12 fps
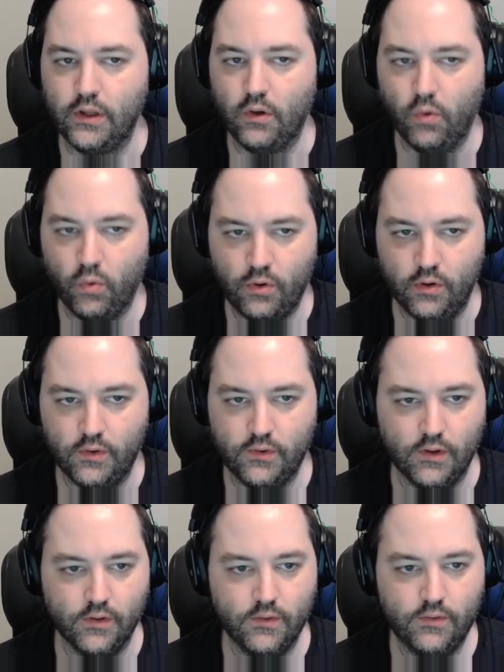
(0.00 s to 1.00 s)
corner
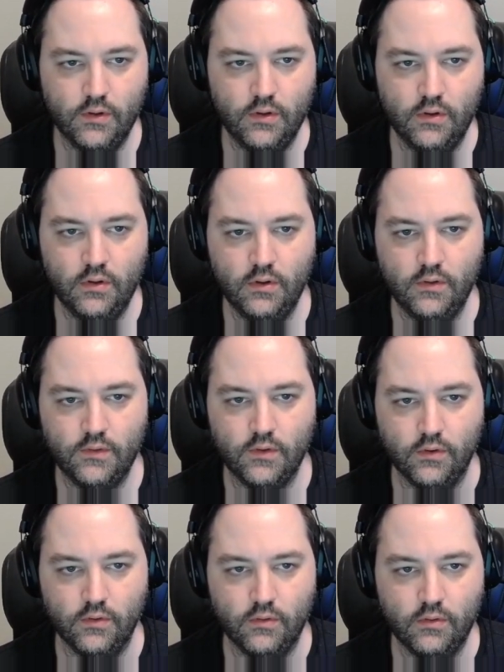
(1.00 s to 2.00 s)
cells.
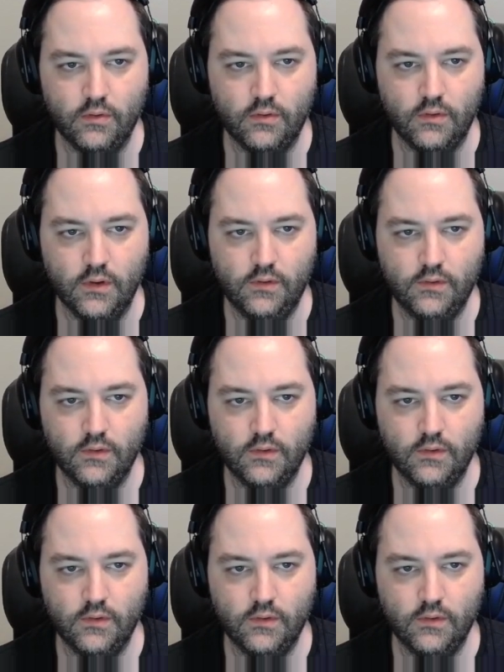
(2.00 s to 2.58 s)
So this